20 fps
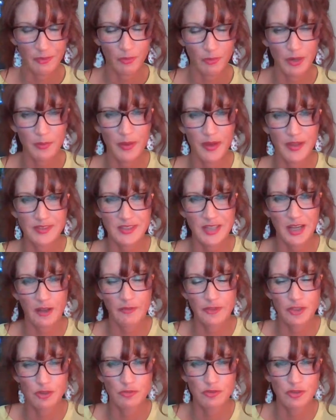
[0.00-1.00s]
we must
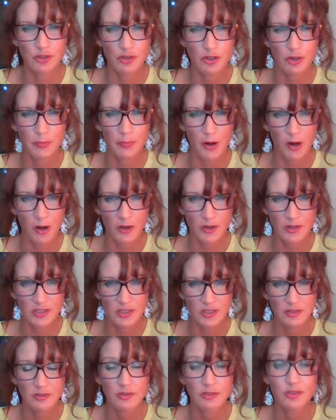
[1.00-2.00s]
have you do your
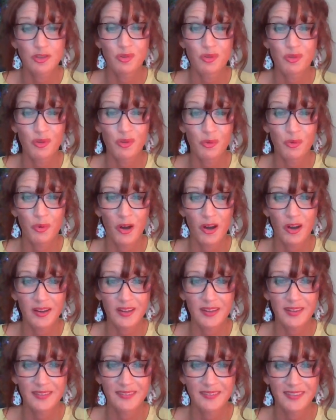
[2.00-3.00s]
part, do the work,
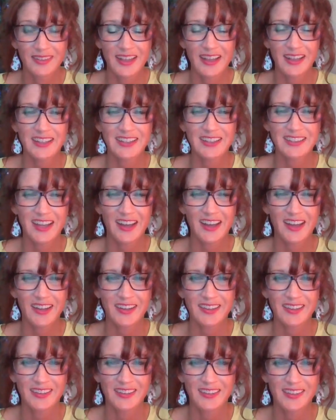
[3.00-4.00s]
get it
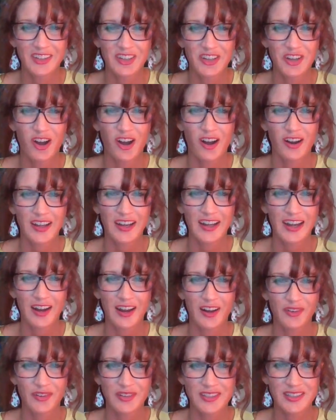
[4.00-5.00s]
done, knock it
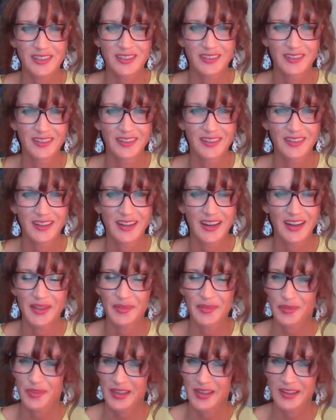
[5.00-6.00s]
out.
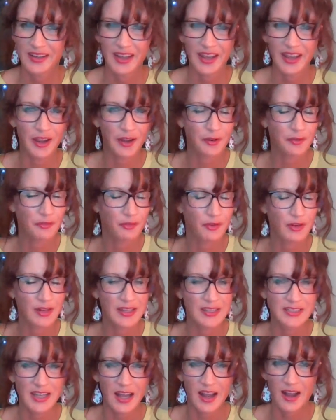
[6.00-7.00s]
And then
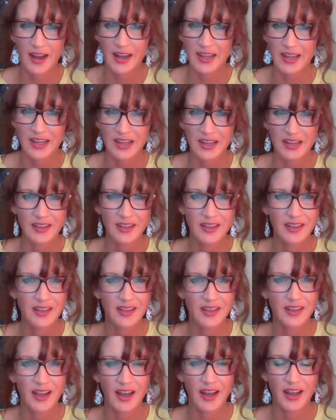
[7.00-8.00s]
every tiny
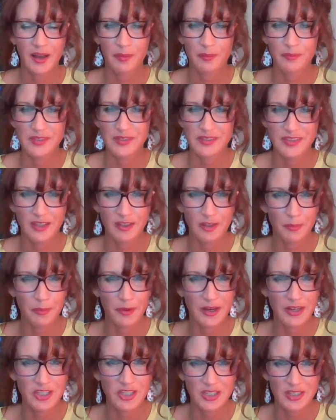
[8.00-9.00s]

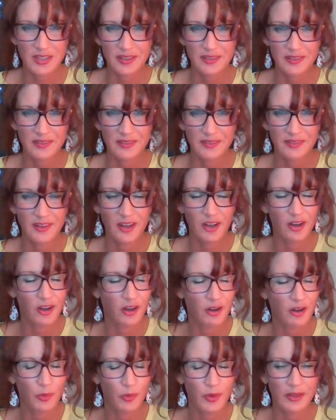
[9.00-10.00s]
celebration,
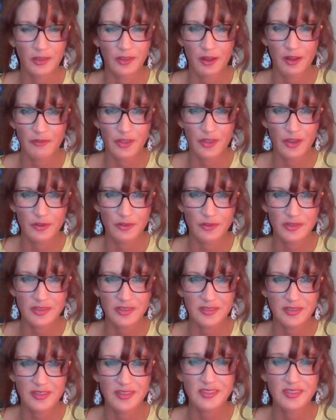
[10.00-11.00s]
we love those.
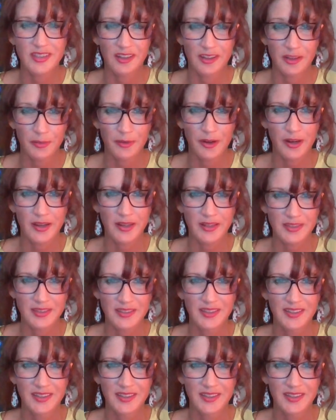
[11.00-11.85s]
Celebrate.